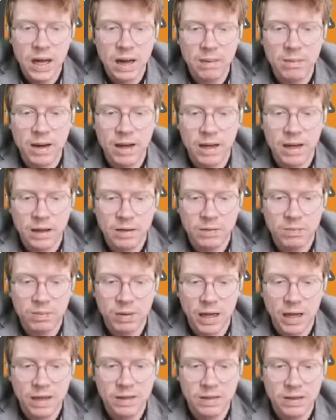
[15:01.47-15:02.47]
and
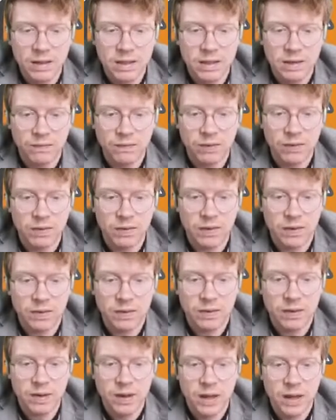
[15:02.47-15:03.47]
explain the
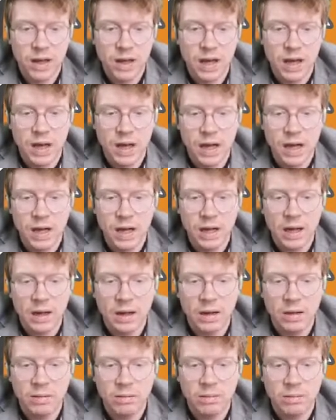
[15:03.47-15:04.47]
differences
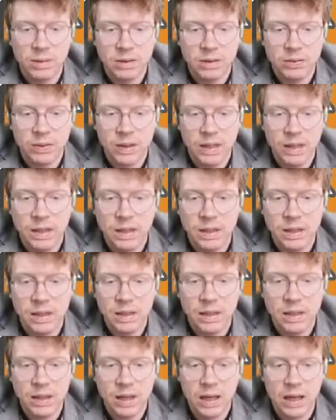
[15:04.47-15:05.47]
between
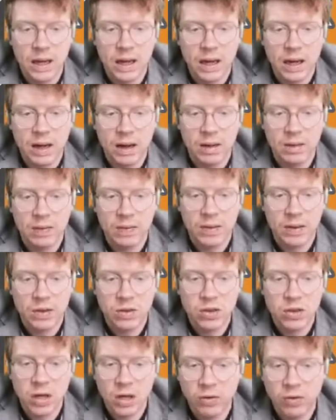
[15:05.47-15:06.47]
the
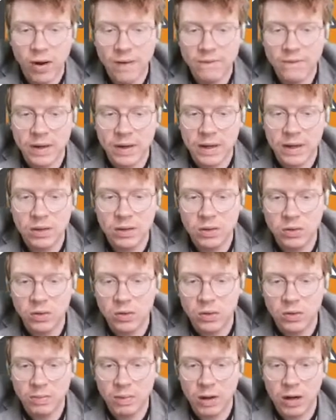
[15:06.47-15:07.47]
geographic
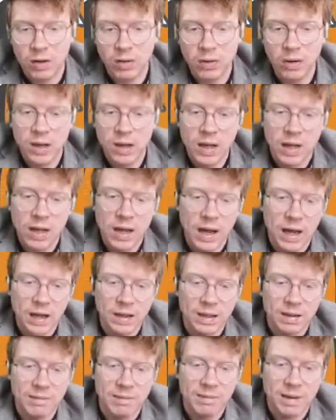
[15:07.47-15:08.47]
North Pole
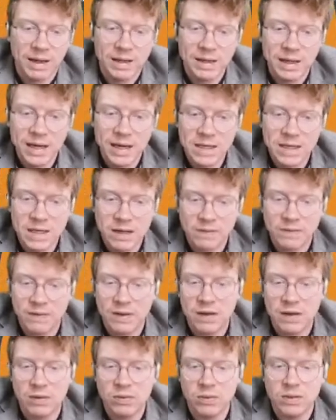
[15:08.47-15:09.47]
and the magnetic
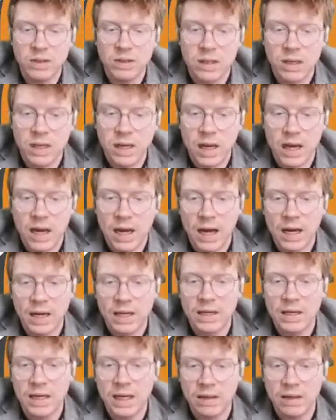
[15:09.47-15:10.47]
field
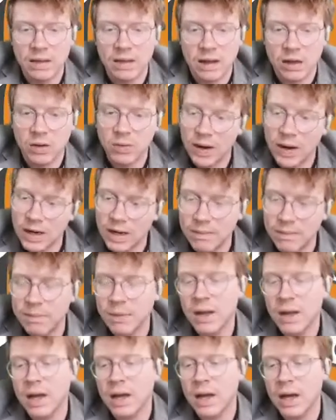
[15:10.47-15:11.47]
near the equator.
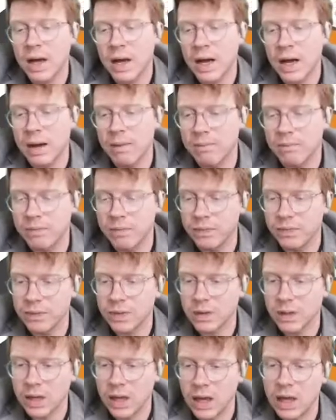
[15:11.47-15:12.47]

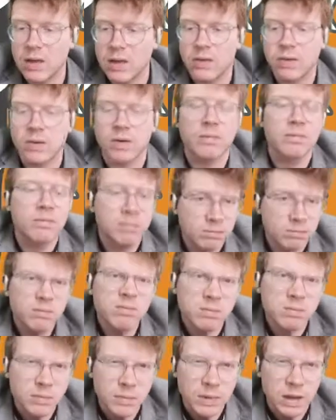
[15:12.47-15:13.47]
And so
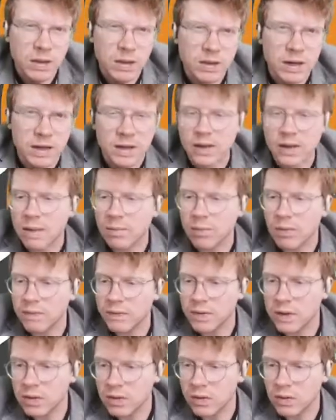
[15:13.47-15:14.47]
there's an example
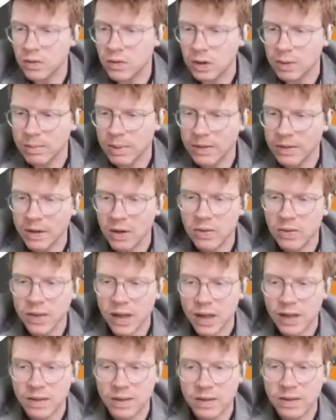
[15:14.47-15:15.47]
for you to talk about those
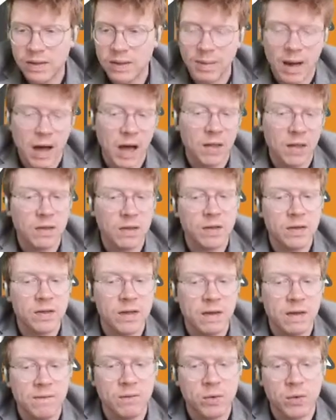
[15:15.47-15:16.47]
and some
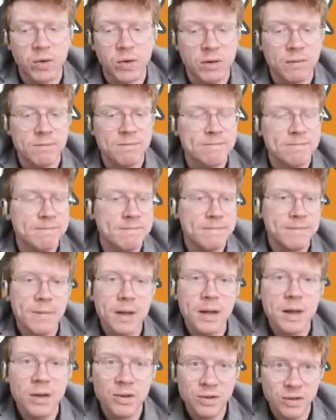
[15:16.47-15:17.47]
answers for you.
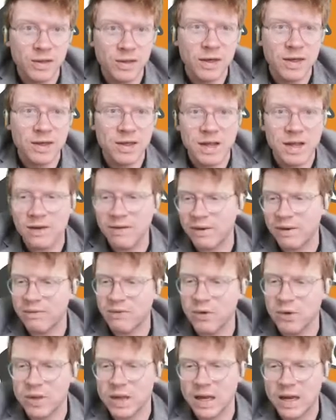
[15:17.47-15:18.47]
So that's the end of our
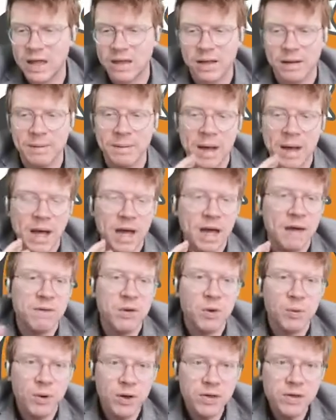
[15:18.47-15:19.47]
first lesson.
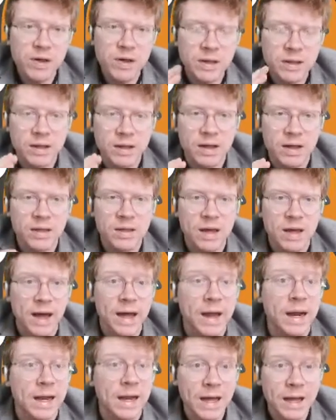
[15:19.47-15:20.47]
If you're watching this
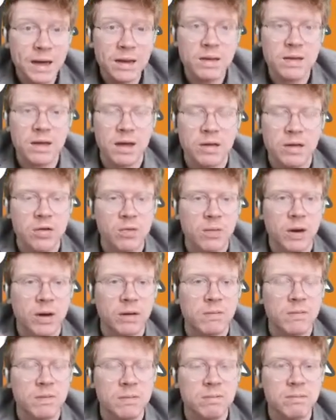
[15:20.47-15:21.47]
at a later stage, you're
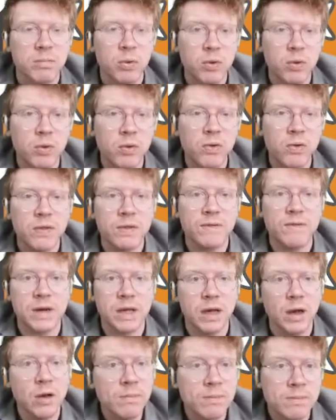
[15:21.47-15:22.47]
welcome to pause the
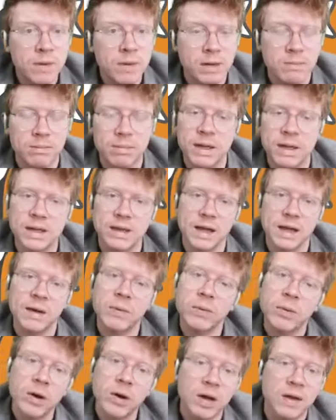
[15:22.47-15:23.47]
video, complete
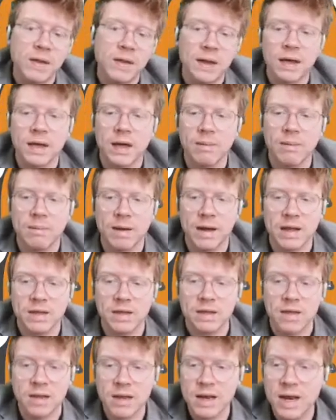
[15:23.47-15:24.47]
that work, and then come back
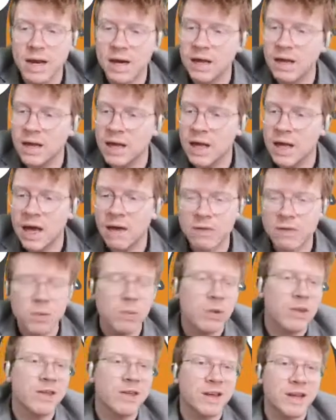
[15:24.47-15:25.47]
to this later. If
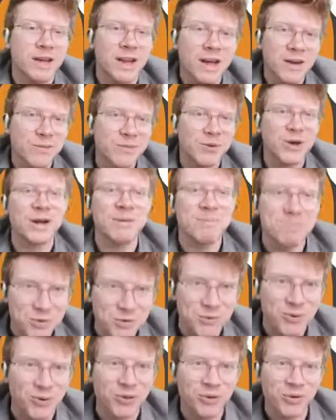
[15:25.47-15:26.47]
you're watching it live, we're going to
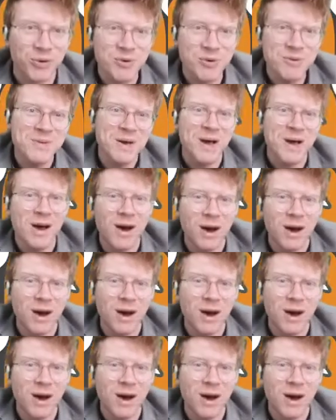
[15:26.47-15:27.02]
boost through